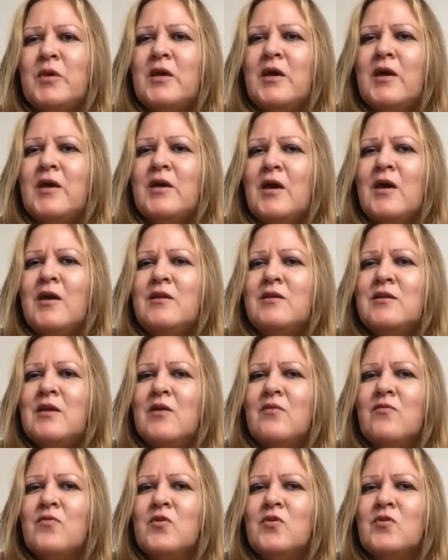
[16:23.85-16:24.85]
I
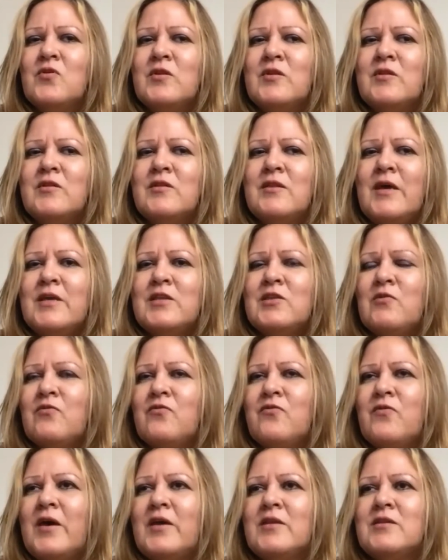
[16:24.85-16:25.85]
never liked the
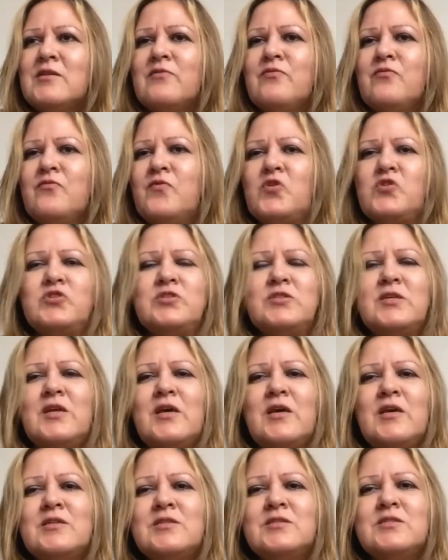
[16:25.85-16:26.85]
fact at first that
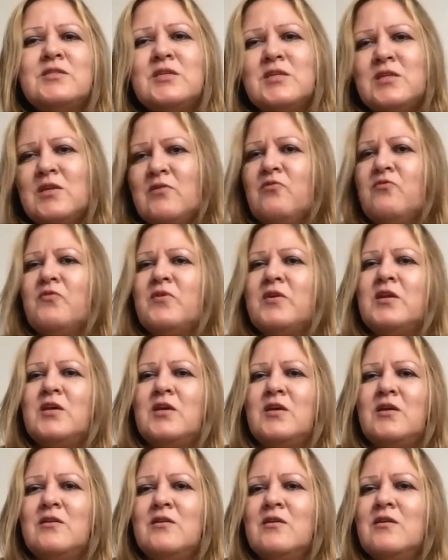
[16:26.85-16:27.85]
I didn't fit
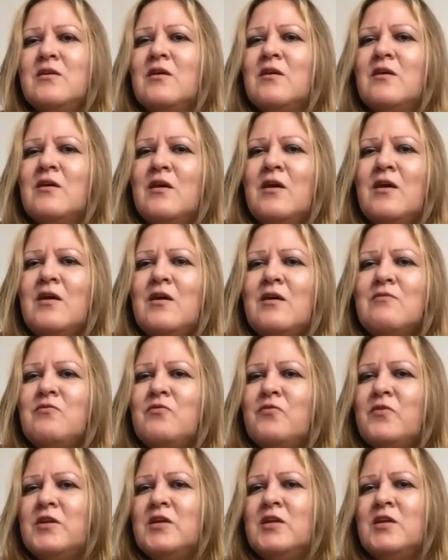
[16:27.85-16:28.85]
in, and
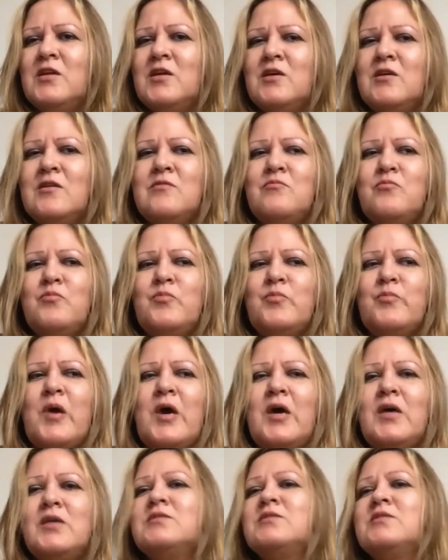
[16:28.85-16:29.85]
fitting in
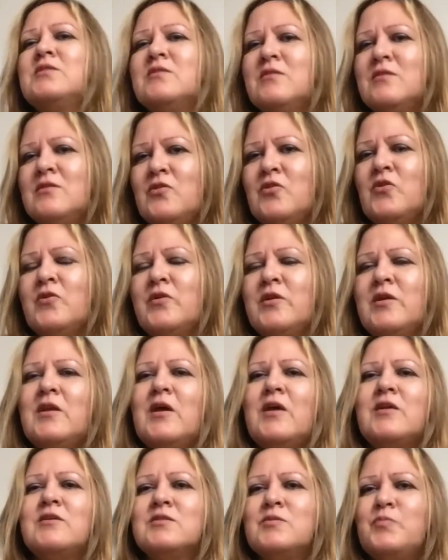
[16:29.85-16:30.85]
meant learning how
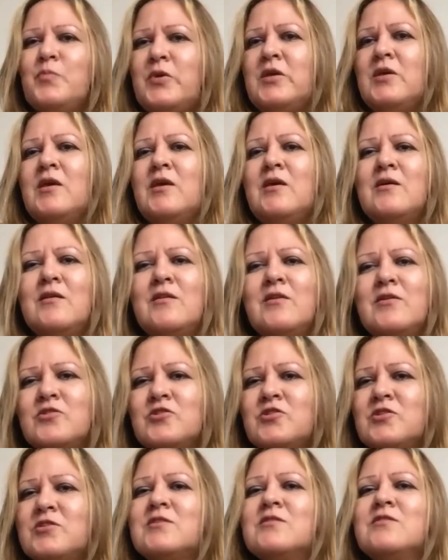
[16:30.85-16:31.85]
to speak
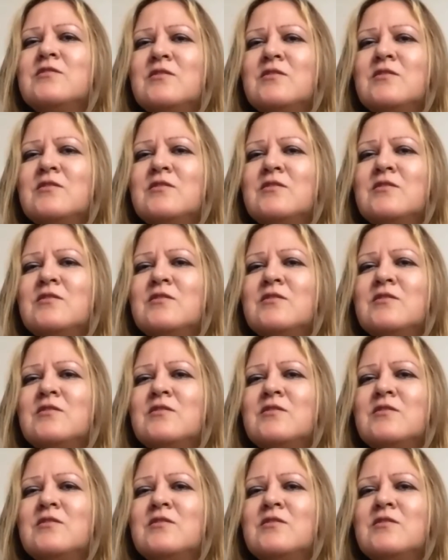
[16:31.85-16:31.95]
English.